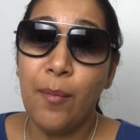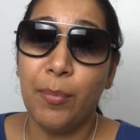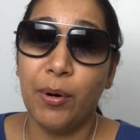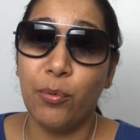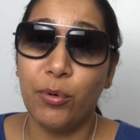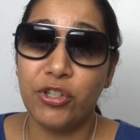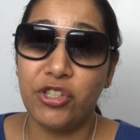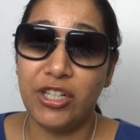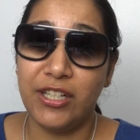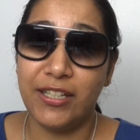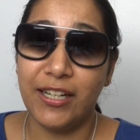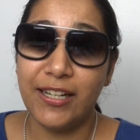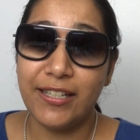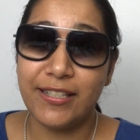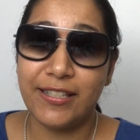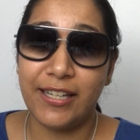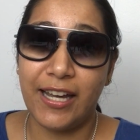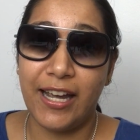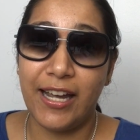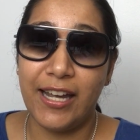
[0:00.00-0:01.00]
But what she
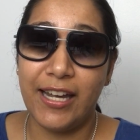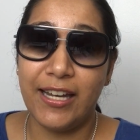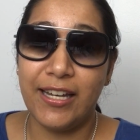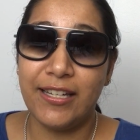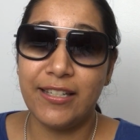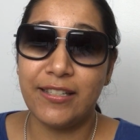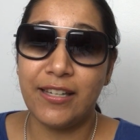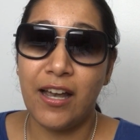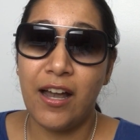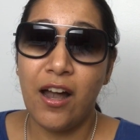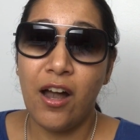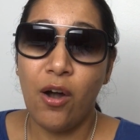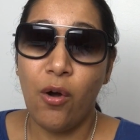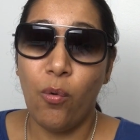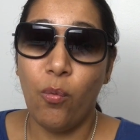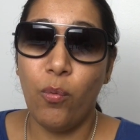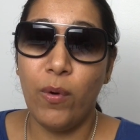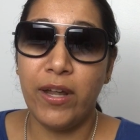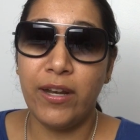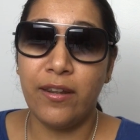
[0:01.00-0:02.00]
does say is,
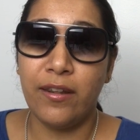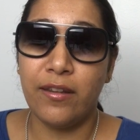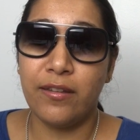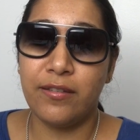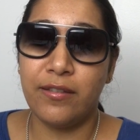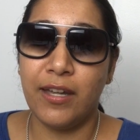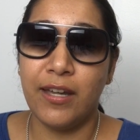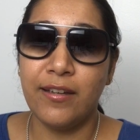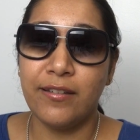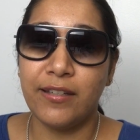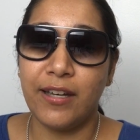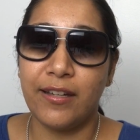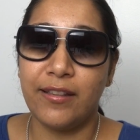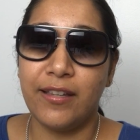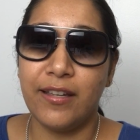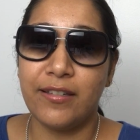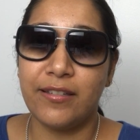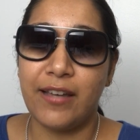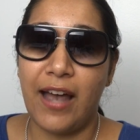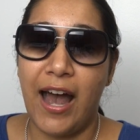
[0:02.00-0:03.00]
when things like
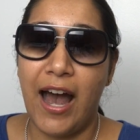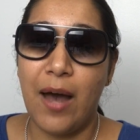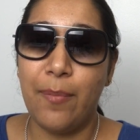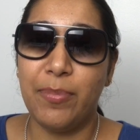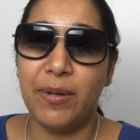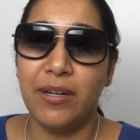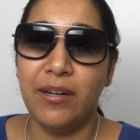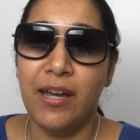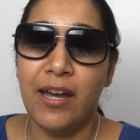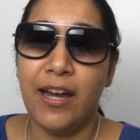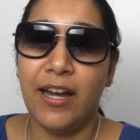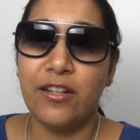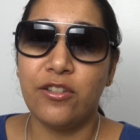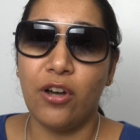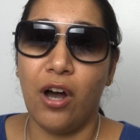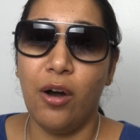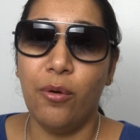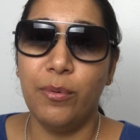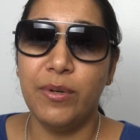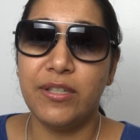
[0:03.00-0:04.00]
this happen, it's
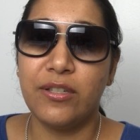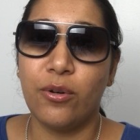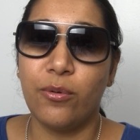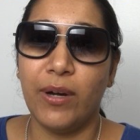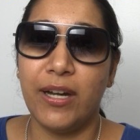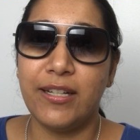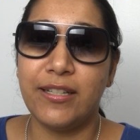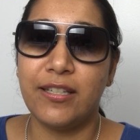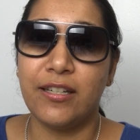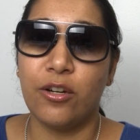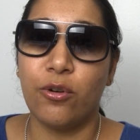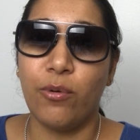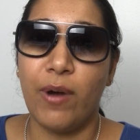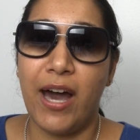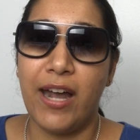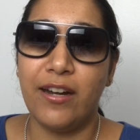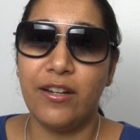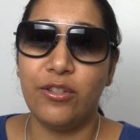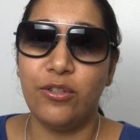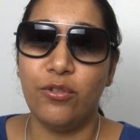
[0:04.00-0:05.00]
always great to
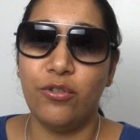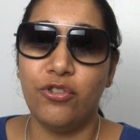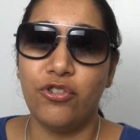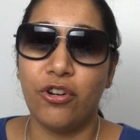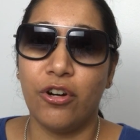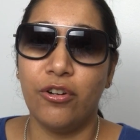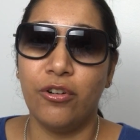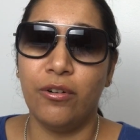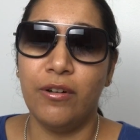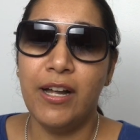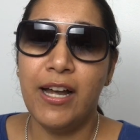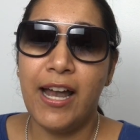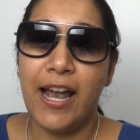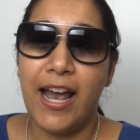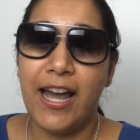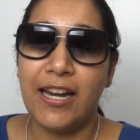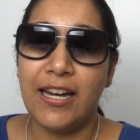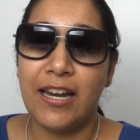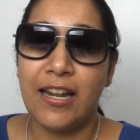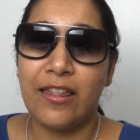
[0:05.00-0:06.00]
gratitude journal
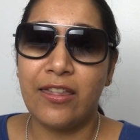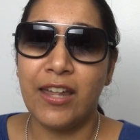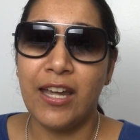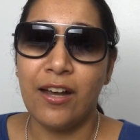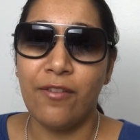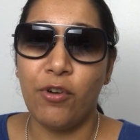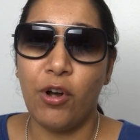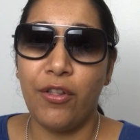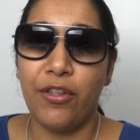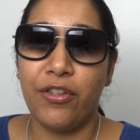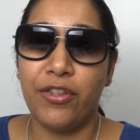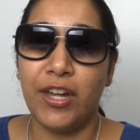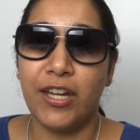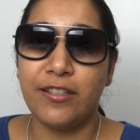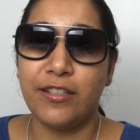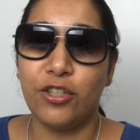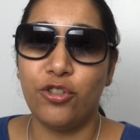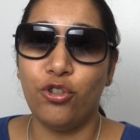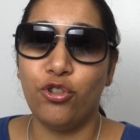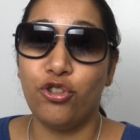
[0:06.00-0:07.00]
and think of all the
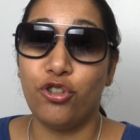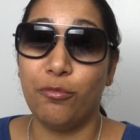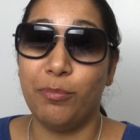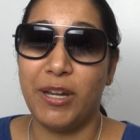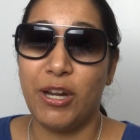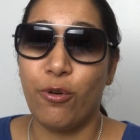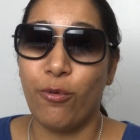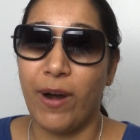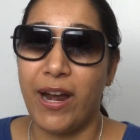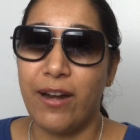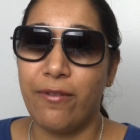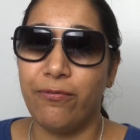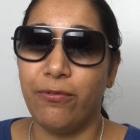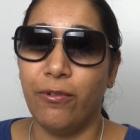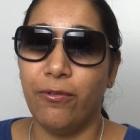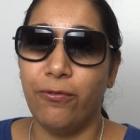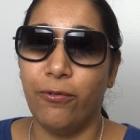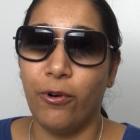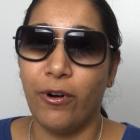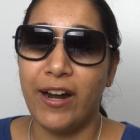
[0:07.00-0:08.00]
things that you should be
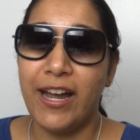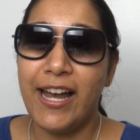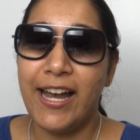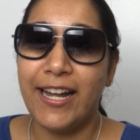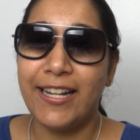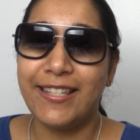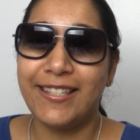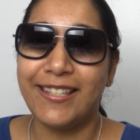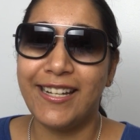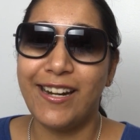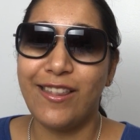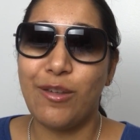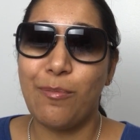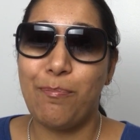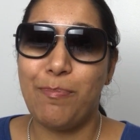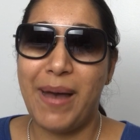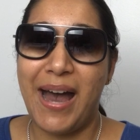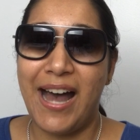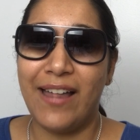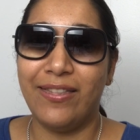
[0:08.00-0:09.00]
grateful for instead of the
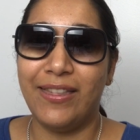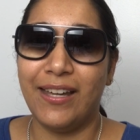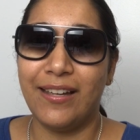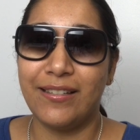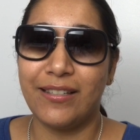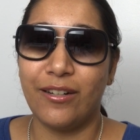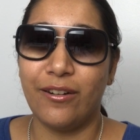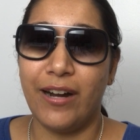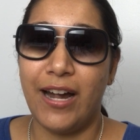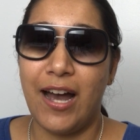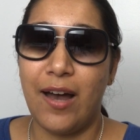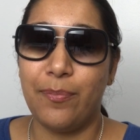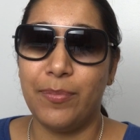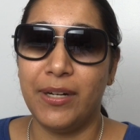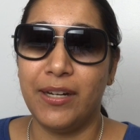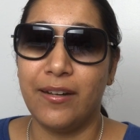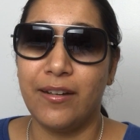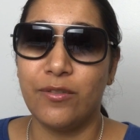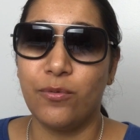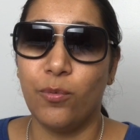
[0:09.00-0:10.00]
bad things that are
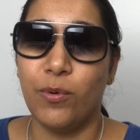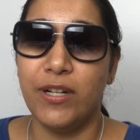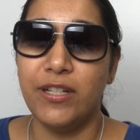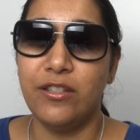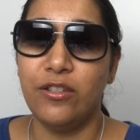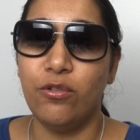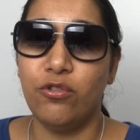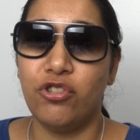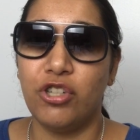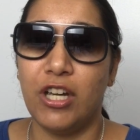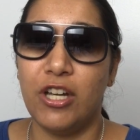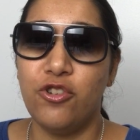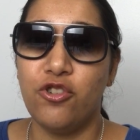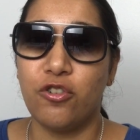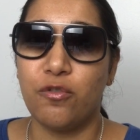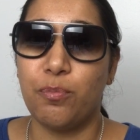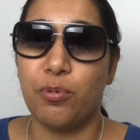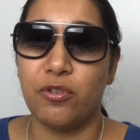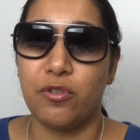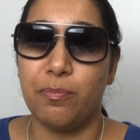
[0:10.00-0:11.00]
happening. Because once you change
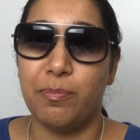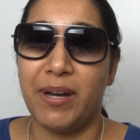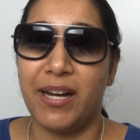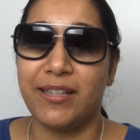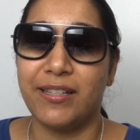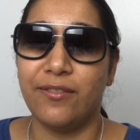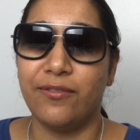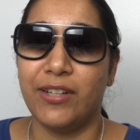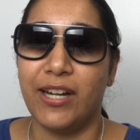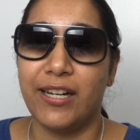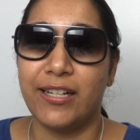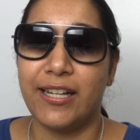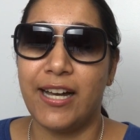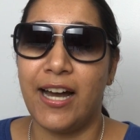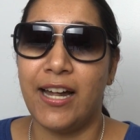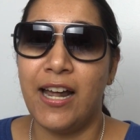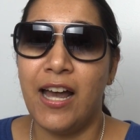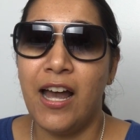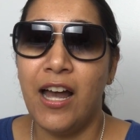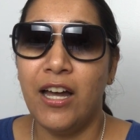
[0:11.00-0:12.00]
your perspective like
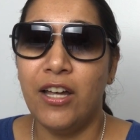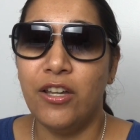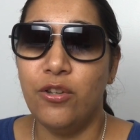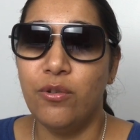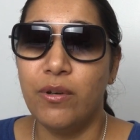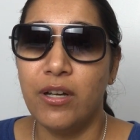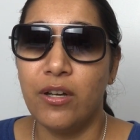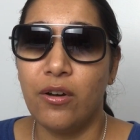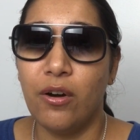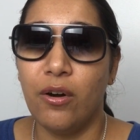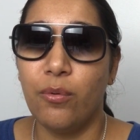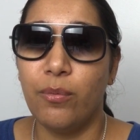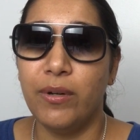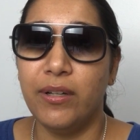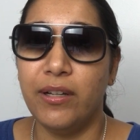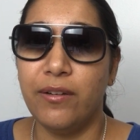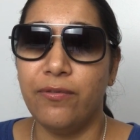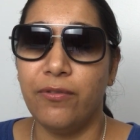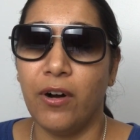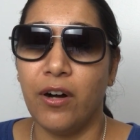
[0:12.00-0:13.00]
that, you can go
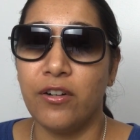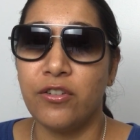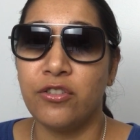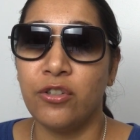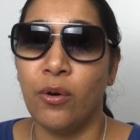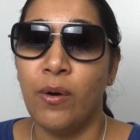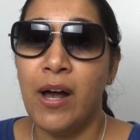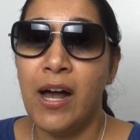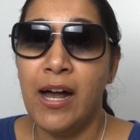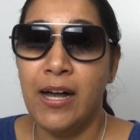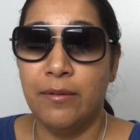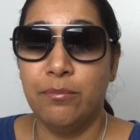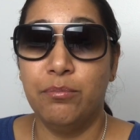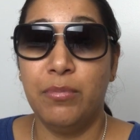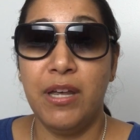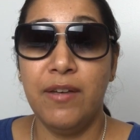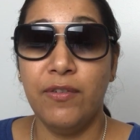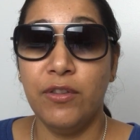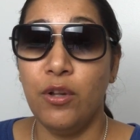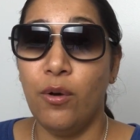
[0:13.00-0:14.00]
really far. So
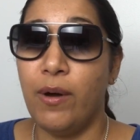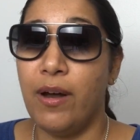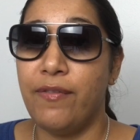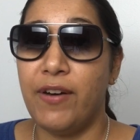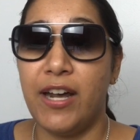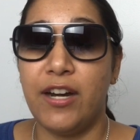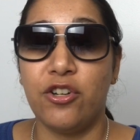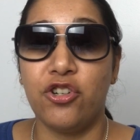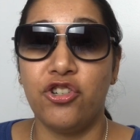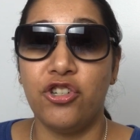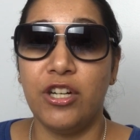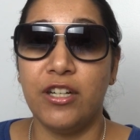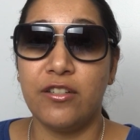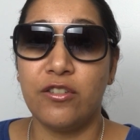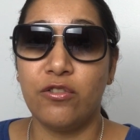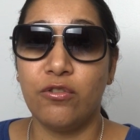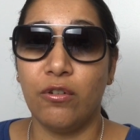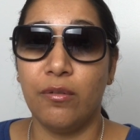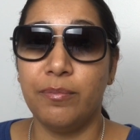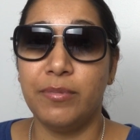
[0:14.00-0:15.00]
even though I've had a
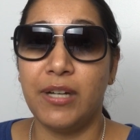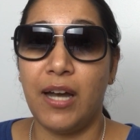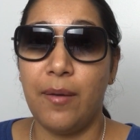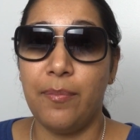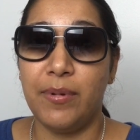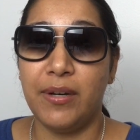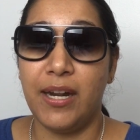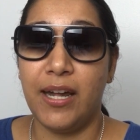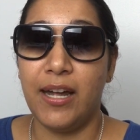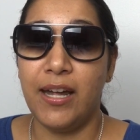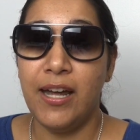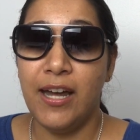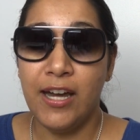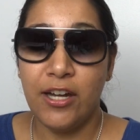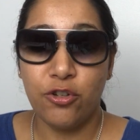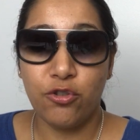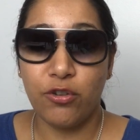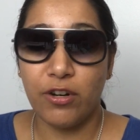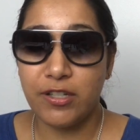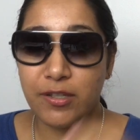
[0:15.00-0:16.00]
shitstorm type of day,
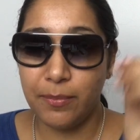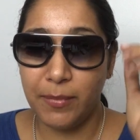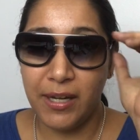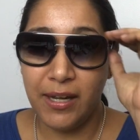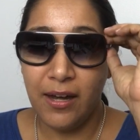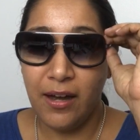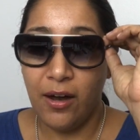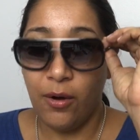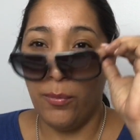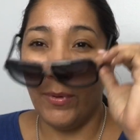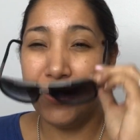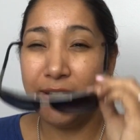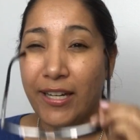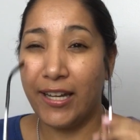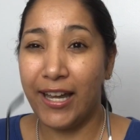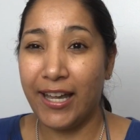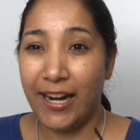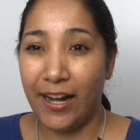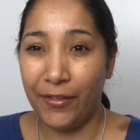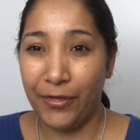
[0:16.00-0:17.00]
trust me, once
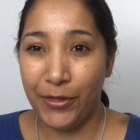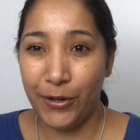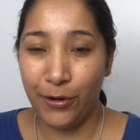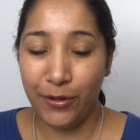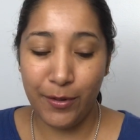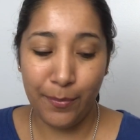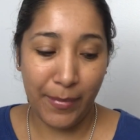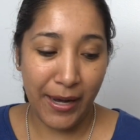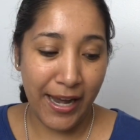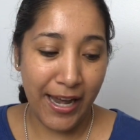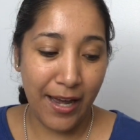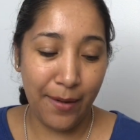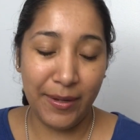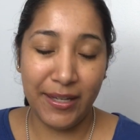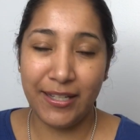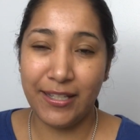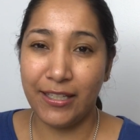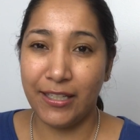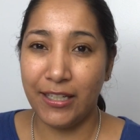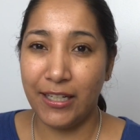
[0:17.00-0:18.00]
I get out there in the
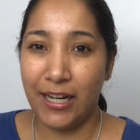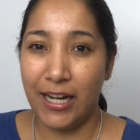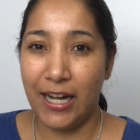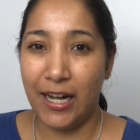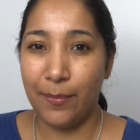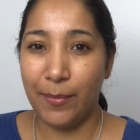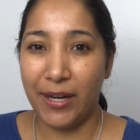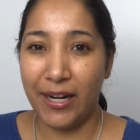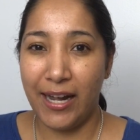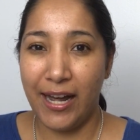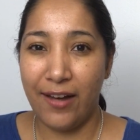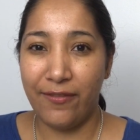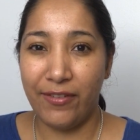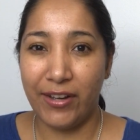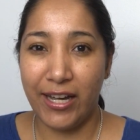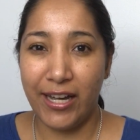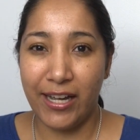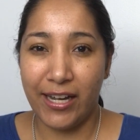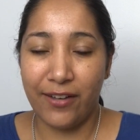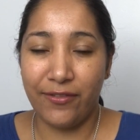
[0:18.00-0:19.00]
Miami sun, I'm going to have a
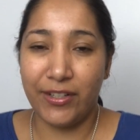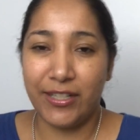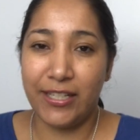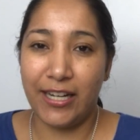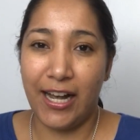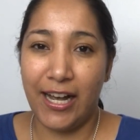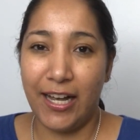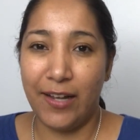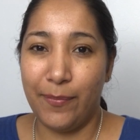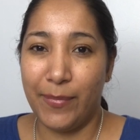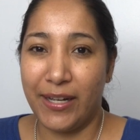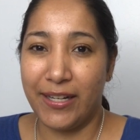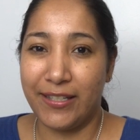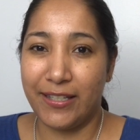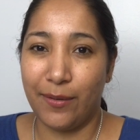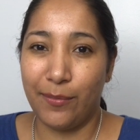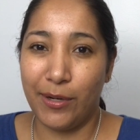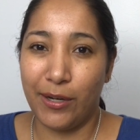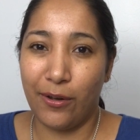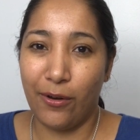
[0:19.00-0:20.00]
heck of a time, because
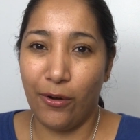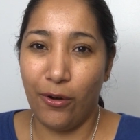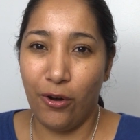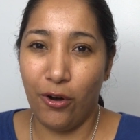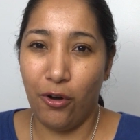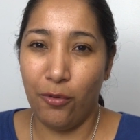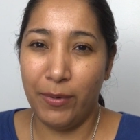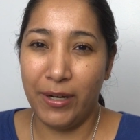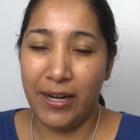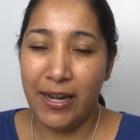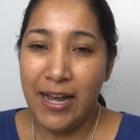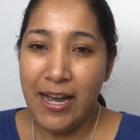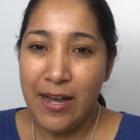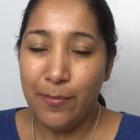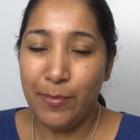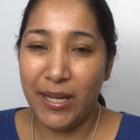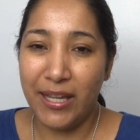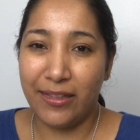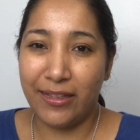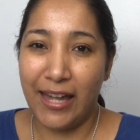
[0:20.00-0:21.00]
I'm going to go home and
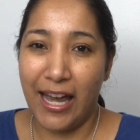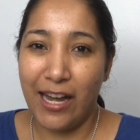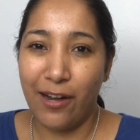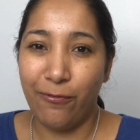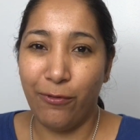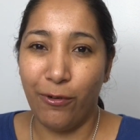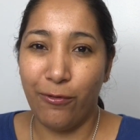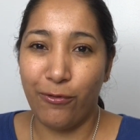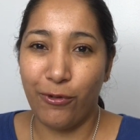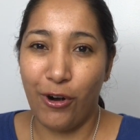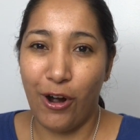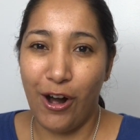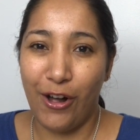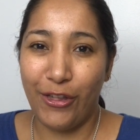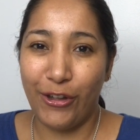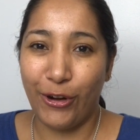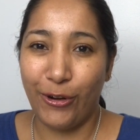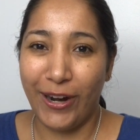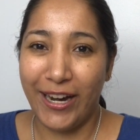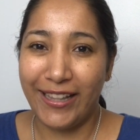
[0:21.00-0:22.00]
be thankful for all
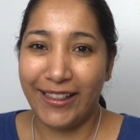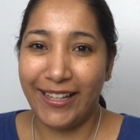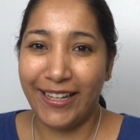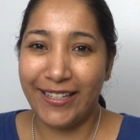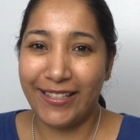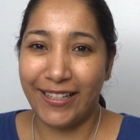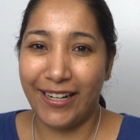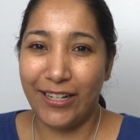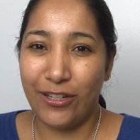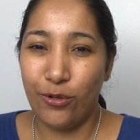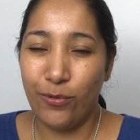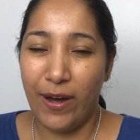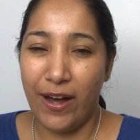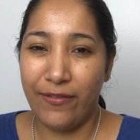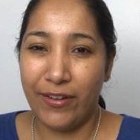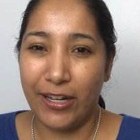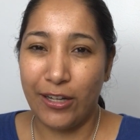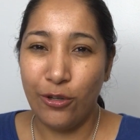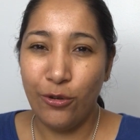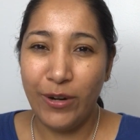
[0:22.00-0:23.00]
the great things that I do
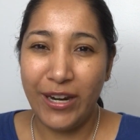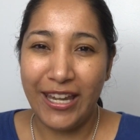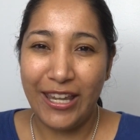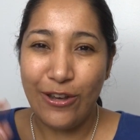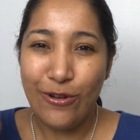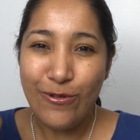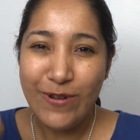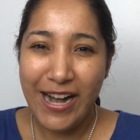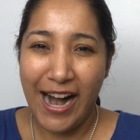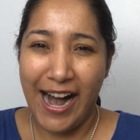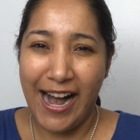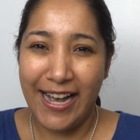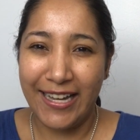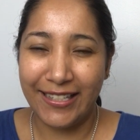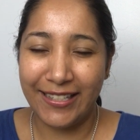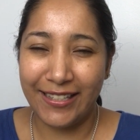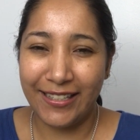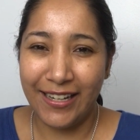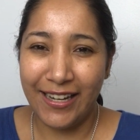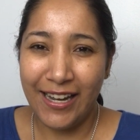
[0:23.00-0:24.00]
have, including you
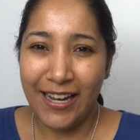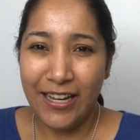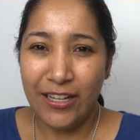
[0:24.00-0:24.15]
guys.